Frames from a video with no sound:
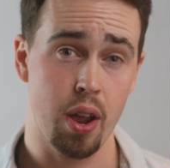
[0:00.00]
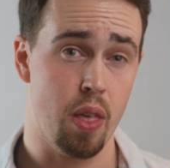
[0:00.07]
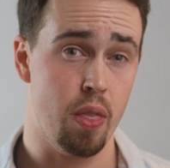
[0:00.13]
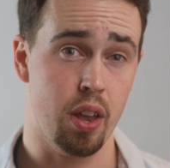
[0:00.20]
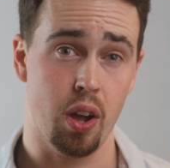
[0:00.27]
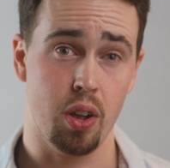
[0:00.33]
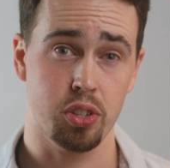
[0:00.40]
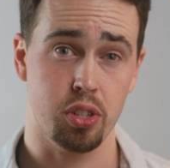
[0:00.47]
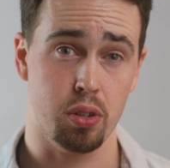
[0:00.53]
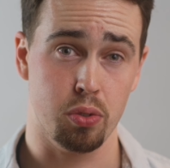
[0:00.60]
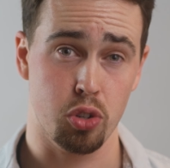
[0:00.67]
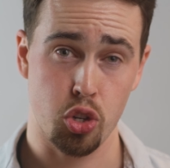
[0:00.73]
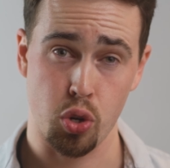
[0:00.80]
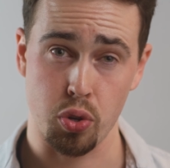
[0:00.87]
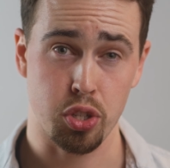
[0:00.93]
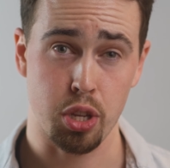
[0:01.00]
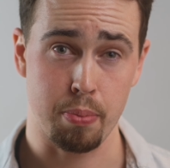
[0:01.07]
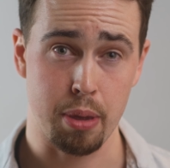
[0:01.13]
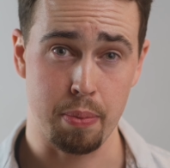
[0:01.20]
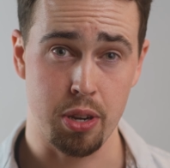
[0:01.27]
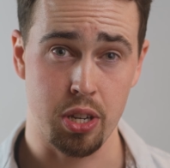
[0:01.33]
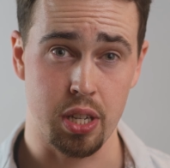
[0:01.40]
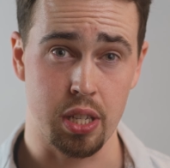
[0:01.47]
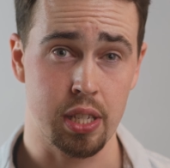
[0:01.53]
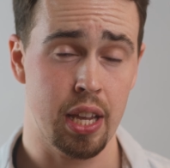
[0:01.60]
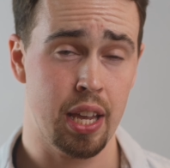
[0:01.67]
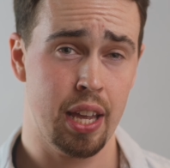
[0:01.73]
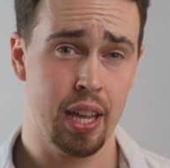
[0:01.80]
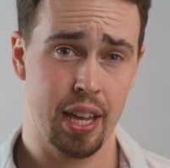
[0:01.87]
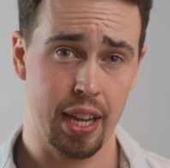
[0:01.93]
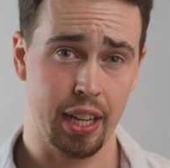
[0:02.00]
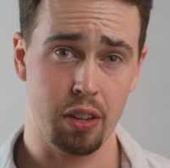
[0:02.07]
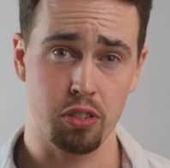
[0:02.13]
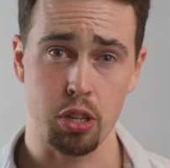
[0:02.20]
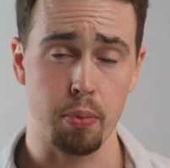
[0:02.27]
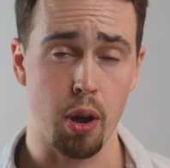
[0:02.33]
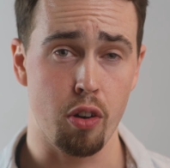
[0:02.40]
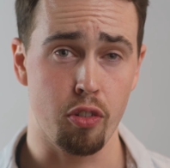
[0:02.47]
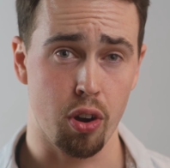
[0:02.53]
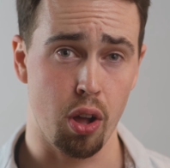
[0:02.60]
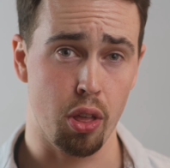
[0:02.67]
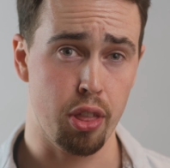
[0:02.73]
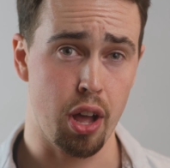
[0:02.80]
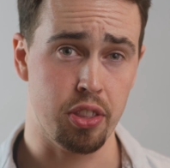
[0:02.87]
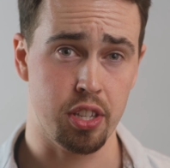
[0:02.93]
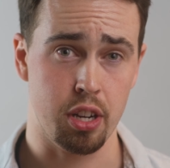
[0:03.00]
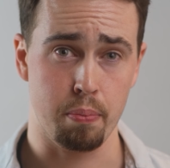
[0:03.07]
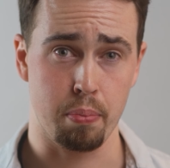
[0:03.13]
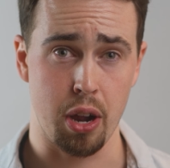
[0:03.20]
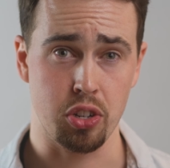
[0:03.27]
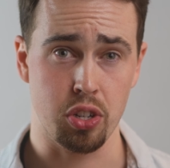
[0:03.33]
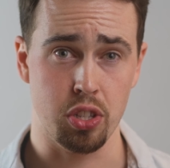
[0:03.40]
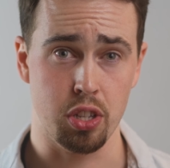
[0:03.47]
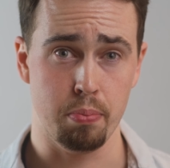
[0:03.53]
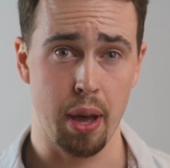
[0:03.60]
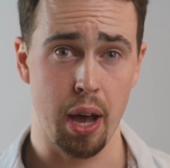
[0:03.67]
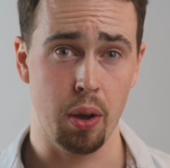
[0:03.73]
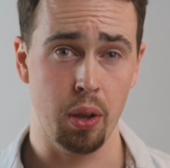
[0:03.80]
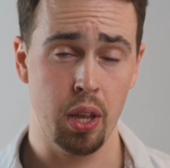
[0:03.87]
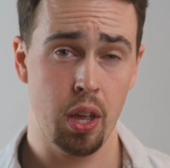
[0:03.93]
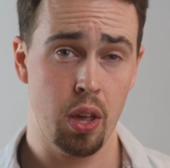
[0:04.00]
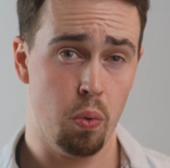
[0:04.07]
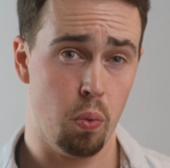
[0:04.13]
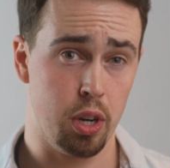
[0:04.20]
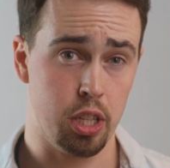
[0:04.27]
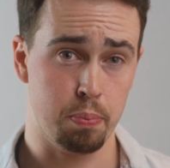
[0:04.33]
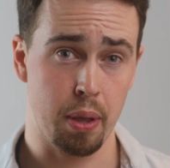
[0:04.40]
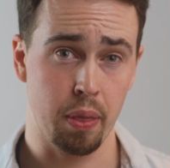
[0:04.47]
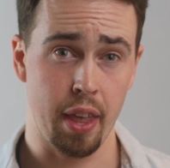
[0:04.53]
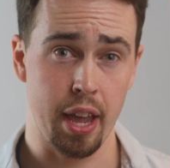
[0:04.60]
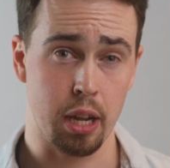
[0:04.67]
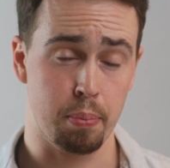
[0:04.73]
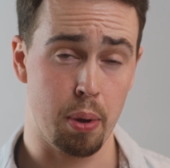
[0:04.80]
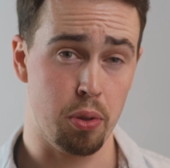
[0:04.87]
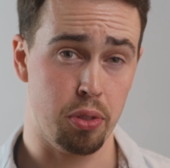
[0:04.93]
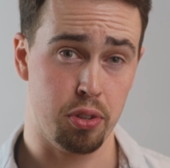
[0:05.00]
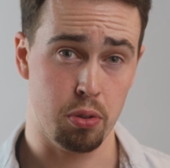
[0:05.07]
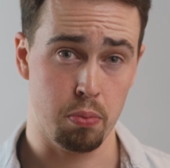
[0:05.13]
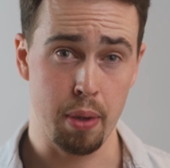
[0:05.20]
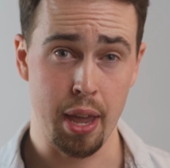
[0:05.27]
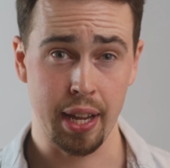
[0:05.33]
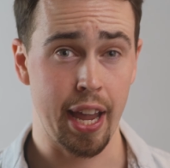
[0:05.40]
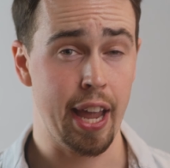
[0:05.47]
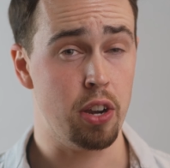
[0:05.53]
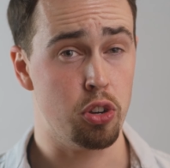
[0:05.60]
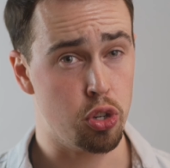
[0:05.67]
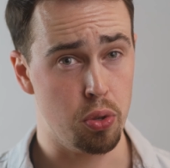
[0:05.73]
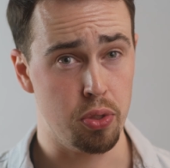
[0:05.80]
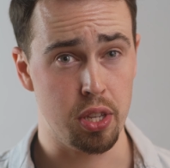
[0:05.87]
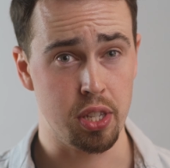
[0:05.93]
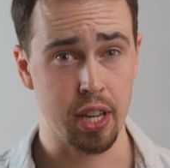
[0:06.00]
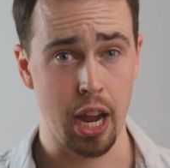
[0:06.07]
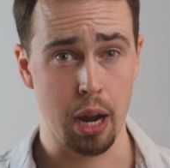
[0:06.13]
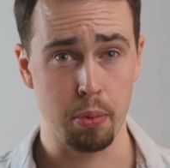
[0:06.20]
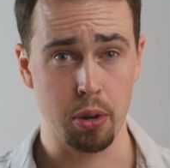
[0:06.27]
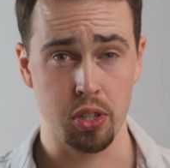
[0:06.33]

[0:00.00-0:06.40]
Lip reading: and then also show some images and give some overall thoughts and impressions about what it's been like both to make and shoot this camera.